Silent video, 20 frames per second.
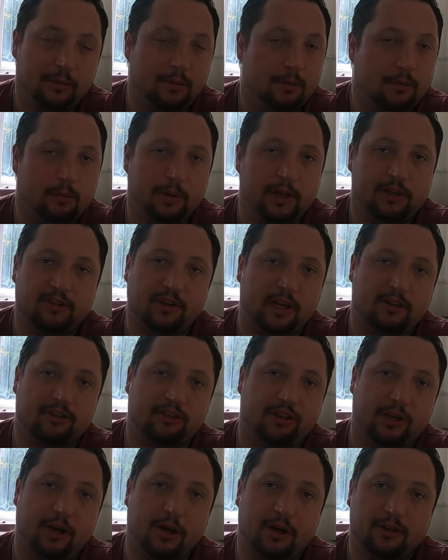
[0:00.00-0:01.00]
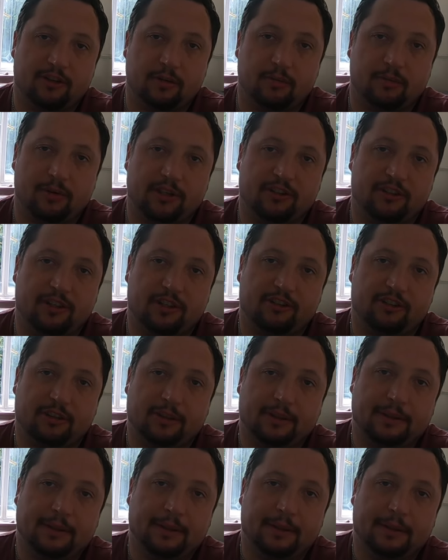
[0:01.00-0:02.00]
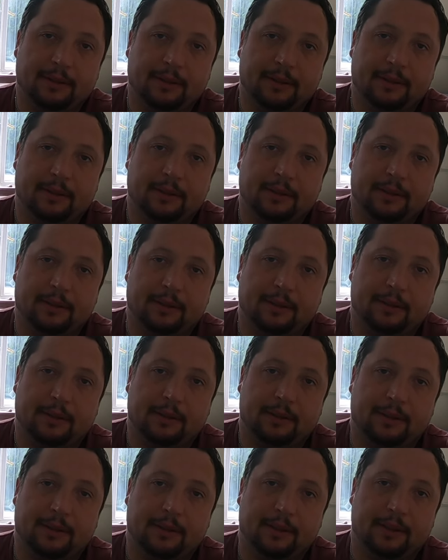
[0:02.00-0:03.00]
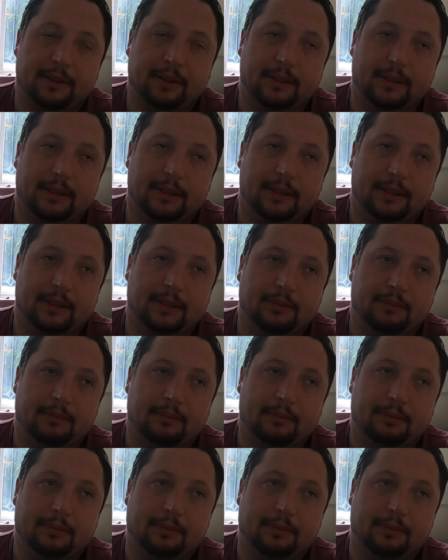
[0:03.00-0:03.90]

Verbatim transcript: when it's actually not it's the British. Um,